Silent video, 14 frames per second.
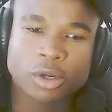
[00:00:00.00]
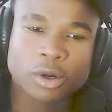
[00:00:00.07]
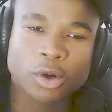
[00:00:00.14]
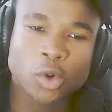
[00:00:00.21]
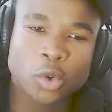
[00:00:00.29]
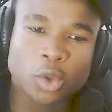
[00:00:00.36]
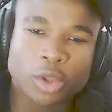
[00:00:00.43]

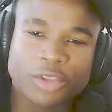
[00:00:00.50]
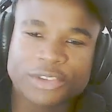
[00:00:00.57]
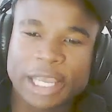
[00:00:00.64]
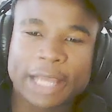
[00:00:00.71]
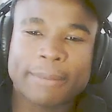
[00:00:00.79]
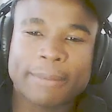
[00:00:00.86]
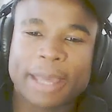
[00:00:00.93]
whole
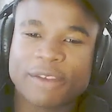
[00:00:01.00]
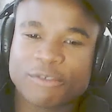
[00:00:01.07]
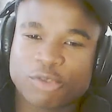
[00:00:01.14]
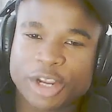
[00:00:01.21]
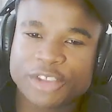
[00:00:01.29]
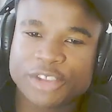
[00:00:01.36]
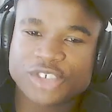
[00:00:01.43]
Sandman
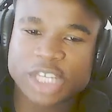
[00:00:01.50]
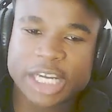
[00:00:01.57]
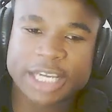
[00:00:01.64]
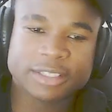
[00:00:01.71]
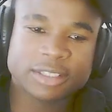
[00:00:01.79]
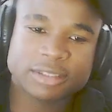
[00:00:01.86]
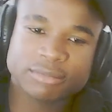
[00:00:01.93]

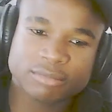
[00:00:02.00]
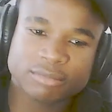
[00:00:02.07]
franchise.